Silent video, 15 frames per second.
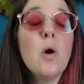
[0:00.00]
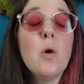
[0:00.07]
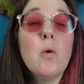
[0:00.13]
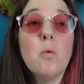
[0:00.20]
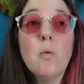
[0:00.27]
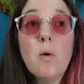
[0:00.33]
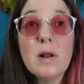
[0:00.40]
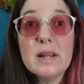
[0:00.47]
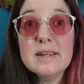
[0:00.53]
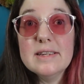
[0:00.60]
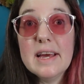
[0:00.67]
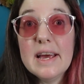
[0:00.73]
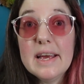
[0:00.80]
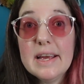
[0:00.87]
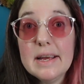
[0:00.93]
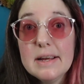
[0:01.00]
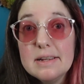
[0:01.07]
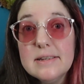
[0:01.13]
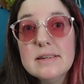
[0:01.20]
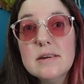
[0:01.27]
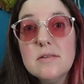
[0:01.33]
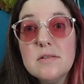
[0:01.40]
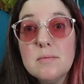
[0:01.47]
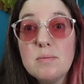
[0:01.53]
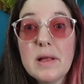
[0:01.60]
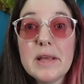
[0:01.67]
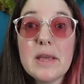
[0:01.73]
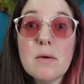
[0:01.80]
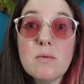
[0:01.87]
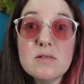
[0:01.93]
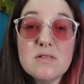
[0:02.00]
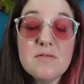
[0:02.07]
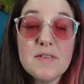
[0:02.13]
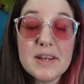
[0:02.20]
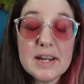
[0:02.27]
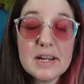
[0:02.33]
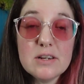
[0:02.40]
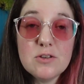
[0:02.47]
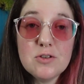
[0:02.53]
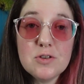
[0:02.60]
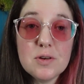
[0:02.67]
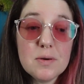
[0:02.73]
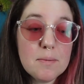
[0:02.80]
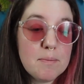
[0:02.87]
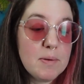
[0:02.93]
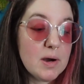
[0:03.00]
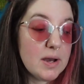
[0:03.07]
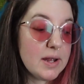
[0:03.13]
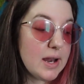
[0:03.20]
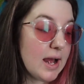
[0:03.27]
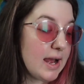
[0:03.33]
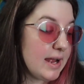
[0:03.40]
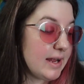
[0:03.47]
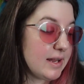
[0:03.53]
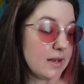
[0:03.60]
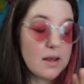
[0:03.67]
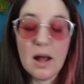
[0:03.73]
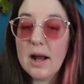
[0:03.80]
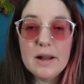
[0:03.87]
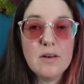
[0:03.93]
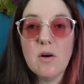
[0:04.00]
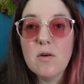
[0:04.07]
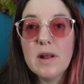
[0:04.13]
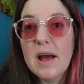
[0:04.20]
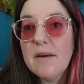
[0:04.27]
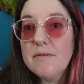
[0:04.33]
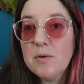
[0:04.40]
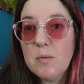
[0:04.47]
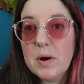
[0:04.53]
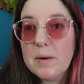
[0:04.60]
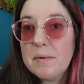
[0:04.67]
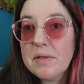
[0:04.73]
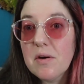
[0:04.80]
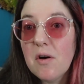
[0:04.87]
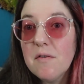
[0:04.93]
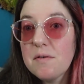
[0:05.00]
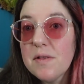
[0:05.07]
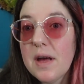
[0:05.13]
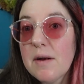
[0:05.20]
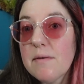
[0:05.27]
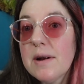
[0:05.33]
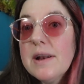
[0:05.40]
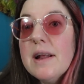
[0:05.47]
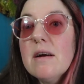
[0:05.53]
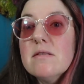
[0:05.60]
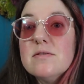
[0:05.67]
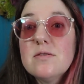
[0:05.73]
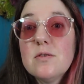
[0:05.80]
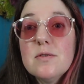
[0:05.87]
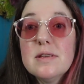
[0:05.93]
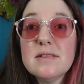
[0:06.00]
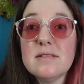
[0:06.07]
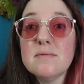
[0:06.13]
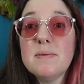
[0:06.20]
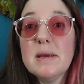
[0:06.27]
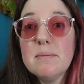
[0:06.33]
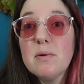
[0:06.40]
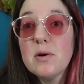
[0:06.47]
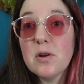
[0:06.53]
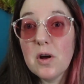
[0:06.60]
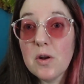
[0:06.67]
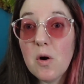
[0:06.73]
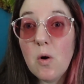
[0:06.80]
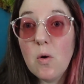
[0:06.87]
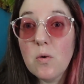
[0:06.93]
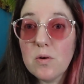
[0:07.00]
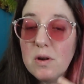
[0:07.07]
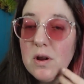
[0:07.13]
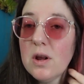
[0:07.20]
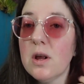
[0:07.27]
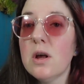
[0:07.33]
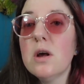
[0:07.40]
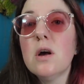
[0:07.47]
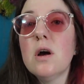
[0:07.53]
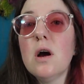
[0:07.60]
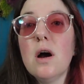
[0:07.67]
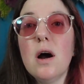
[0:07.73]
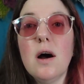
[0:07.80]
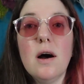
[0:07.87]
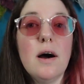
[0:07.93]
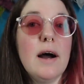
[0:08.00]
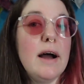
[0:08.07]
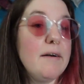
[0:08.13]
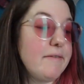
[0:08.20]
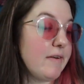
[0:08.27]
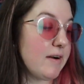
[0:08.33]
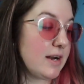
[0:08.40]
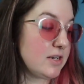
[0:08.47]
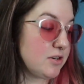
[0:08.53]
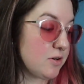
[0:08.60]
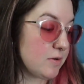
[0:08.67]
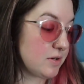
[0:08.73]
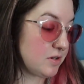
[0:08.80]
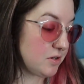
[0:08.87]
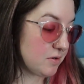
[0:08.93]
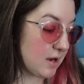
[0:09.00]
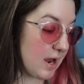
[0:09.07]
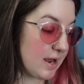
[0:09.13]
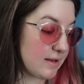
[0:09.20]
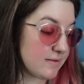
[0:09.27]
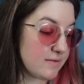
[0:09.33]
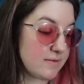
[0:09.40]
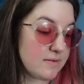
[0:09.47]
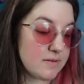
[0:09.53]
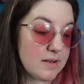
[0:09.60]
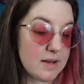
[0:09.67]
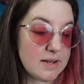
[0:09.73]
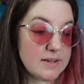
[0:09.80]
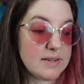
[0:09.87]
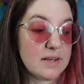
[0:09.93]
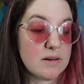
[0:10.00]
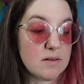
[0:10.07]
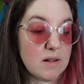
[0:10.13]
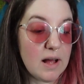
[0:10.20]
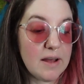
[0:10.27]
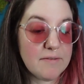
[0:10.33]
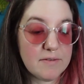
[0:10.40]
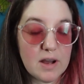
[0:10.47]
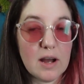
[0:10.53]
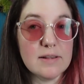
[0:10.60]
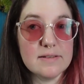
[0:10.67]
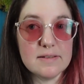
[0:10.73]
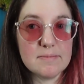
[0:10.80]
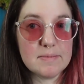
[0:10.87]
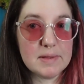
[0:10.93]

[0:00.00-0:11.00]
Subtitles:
1 a day until the blanket was finished, but I don't have the wherewithal for that right now. So this is being put on hold after I show it to you guys until I've gotten some